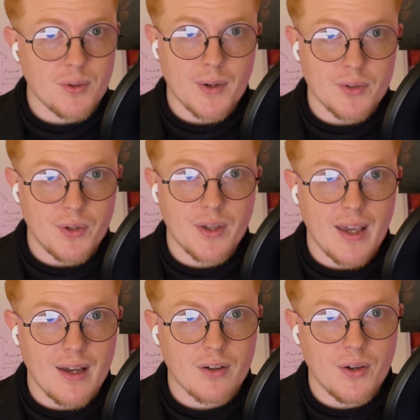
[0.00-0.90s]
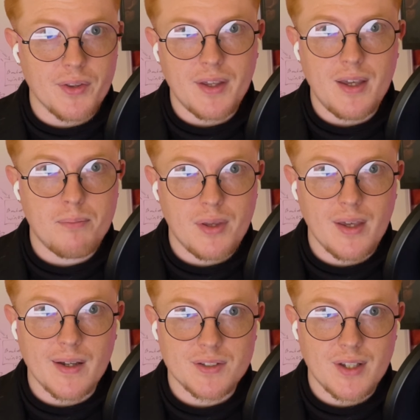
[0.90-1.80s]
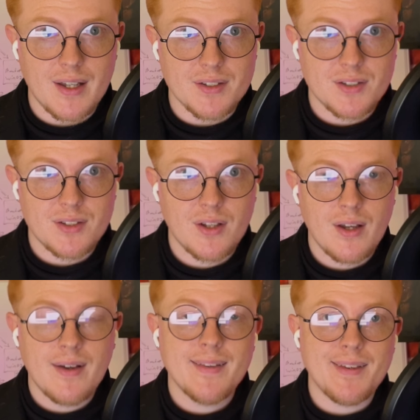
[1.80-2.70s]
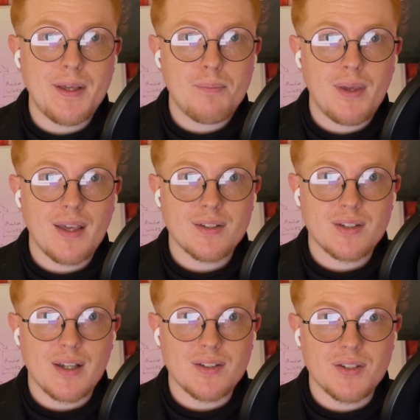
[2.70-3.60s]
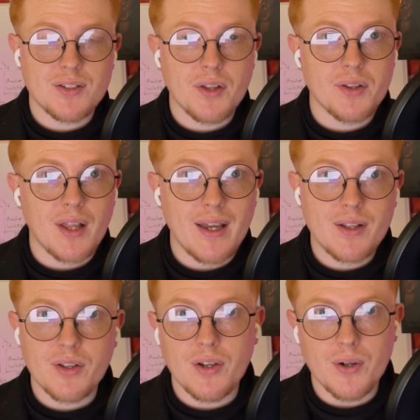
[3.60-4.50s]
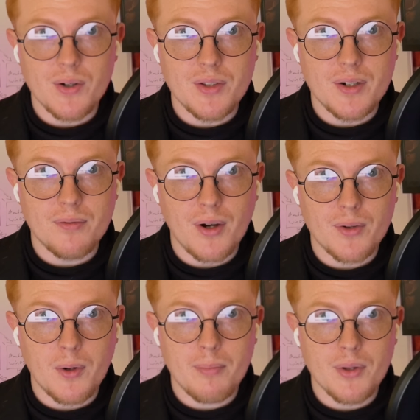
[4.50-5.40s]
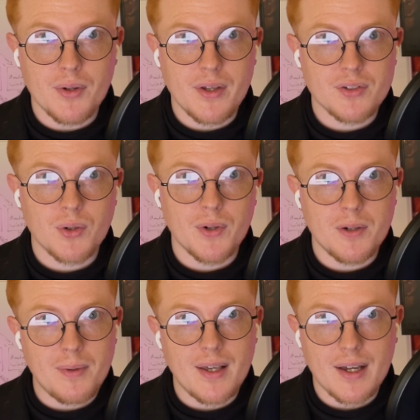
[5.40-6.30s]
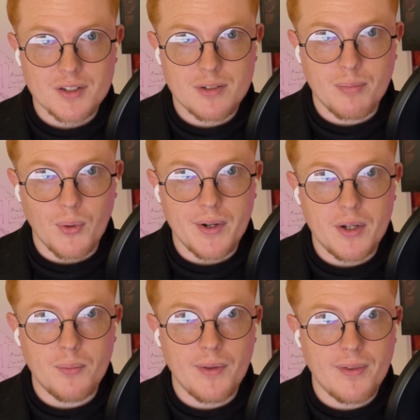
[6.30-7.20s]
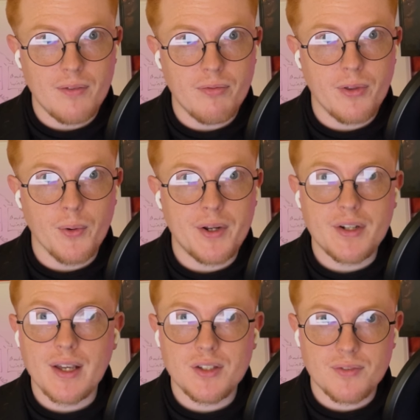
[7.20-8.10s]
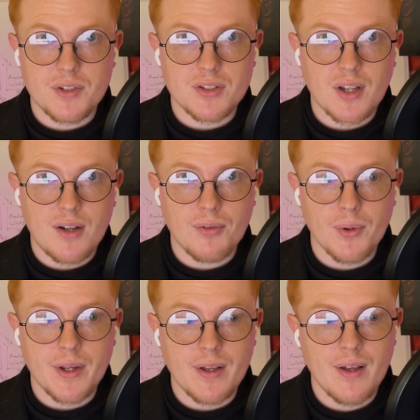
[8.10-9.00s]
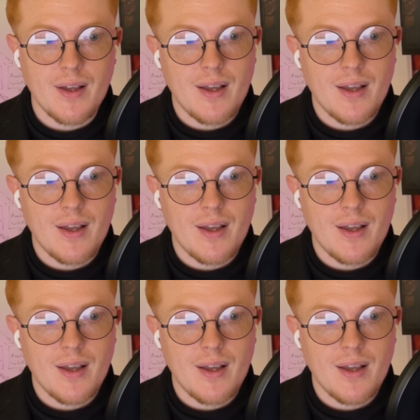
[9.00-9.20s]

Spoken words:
I want to look at called the EPSS. The EPSS is the likelihood that a vulnerability is going to be exploited within 30 days of discovery.